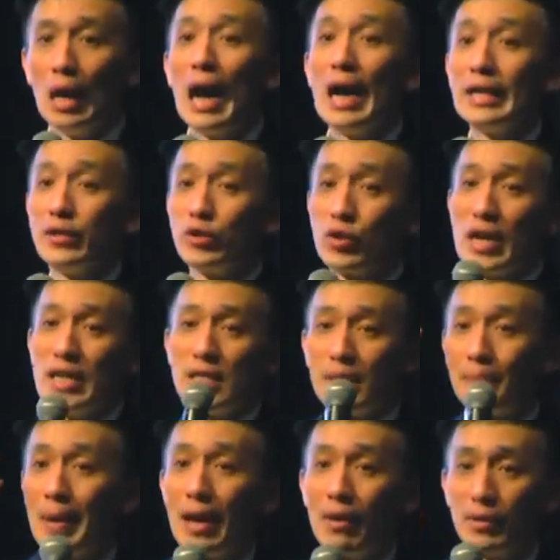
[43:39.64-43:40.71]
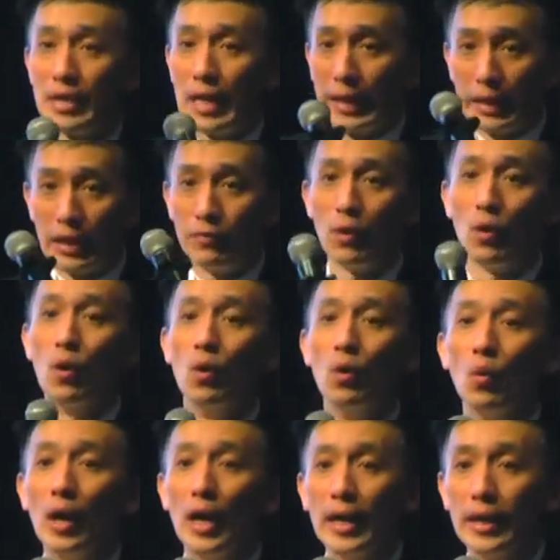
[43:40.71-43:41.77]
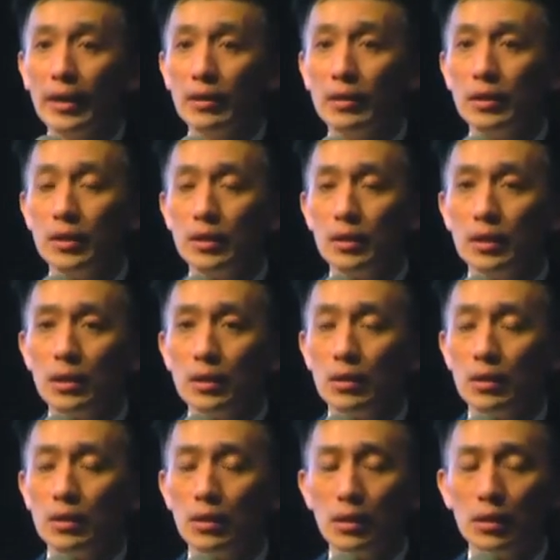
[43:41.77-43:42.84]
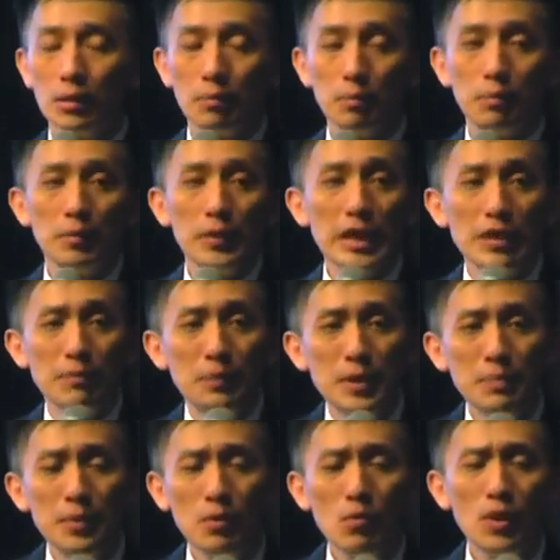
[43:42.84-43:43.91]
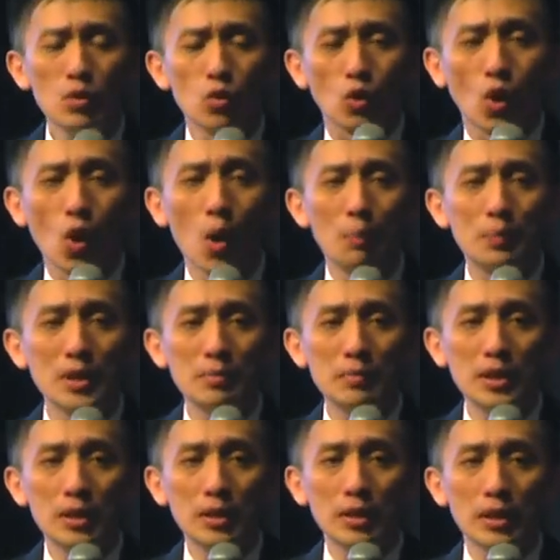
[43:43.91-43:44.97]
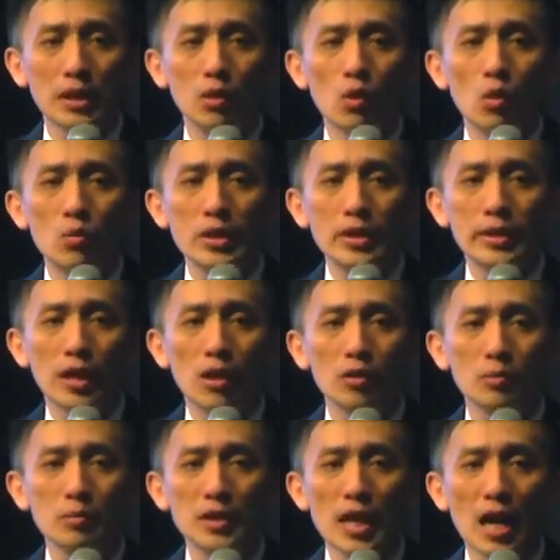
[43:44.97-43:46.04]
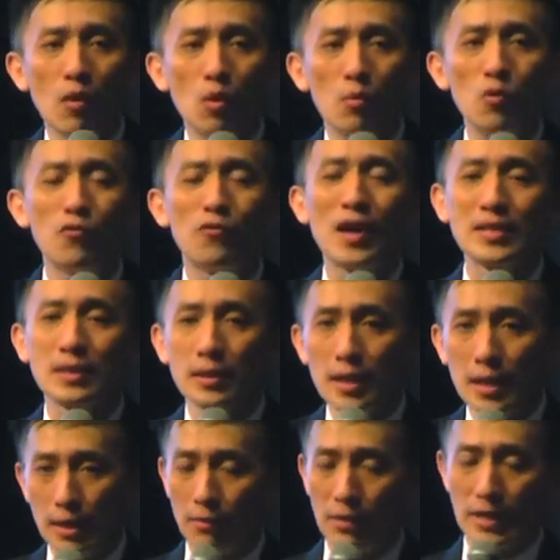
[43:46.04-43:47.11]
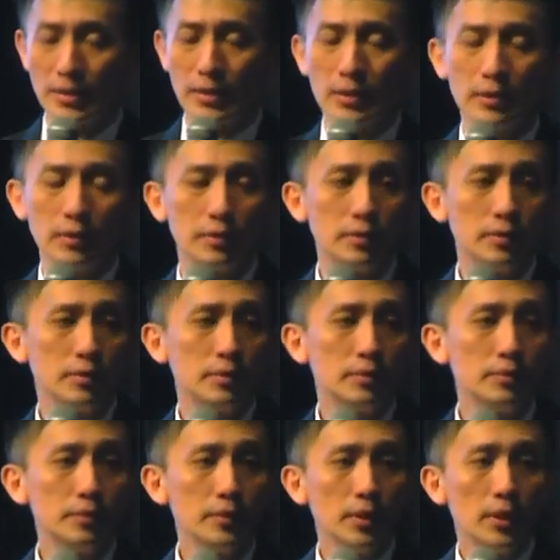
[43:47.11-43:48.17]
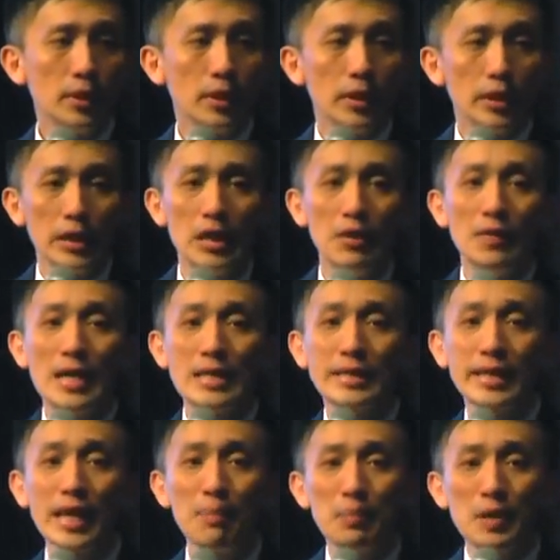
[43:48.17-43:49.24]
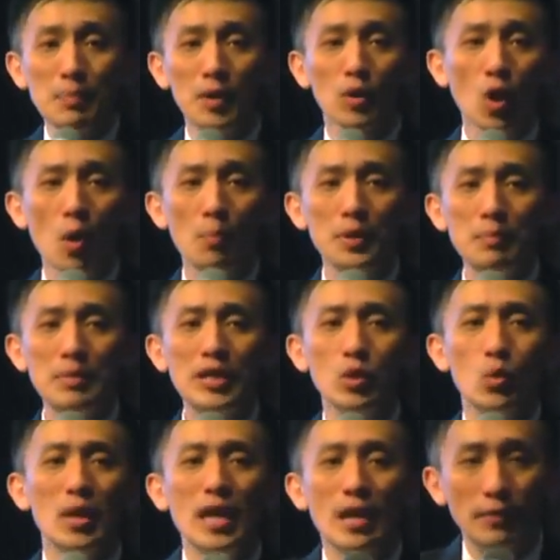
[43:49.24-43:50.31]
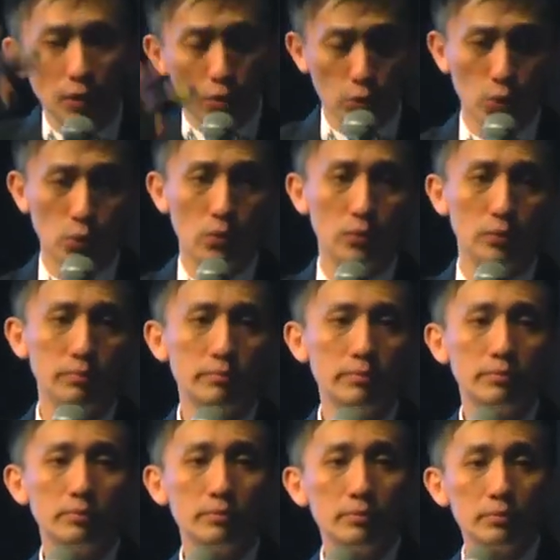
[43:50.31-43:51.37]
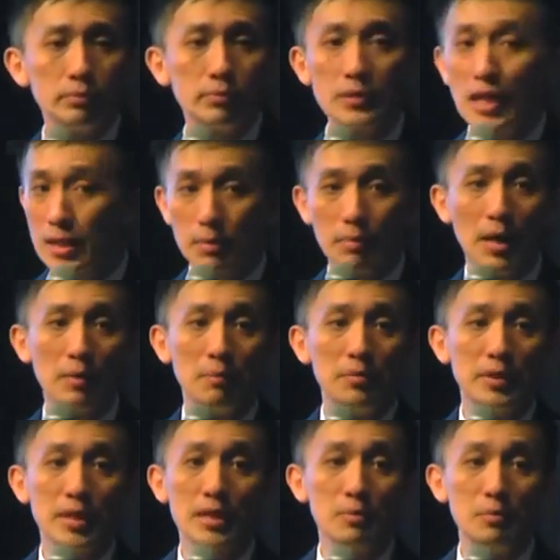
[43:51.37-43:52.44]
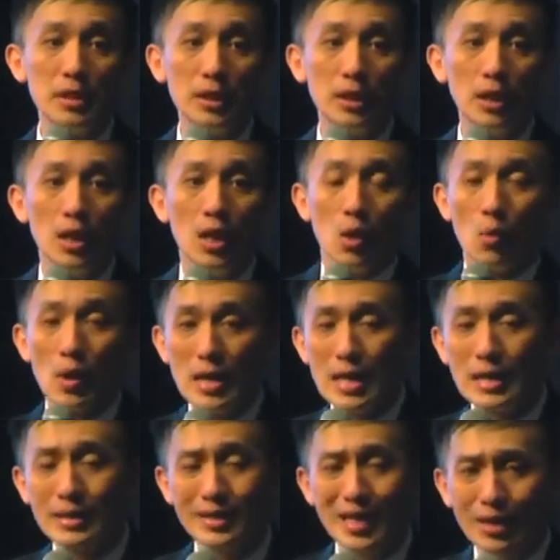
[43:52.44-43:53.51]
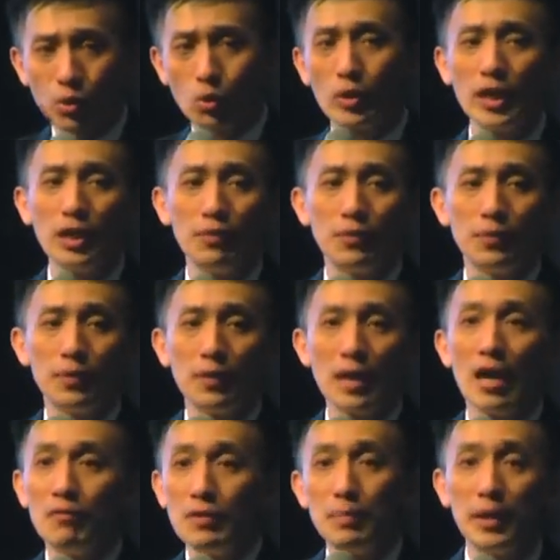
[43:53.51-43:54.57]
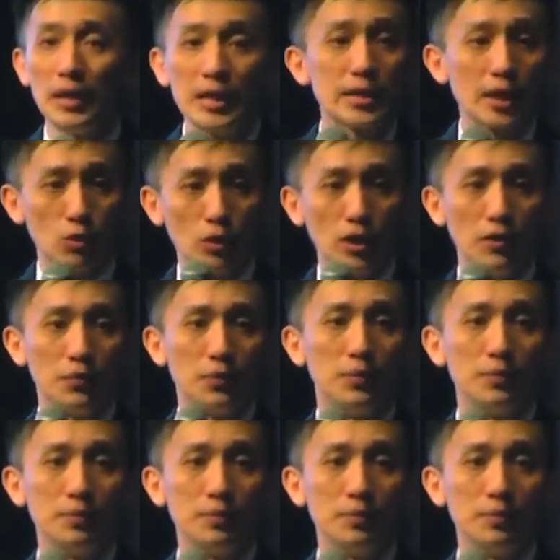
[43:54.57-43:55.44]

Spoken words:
I transparent and give all. Why? If people want to copy me, it only tells me I will move faster than the rest. If I scared people copy me, you will never grow. That's me. When I start to give, everybody start to give.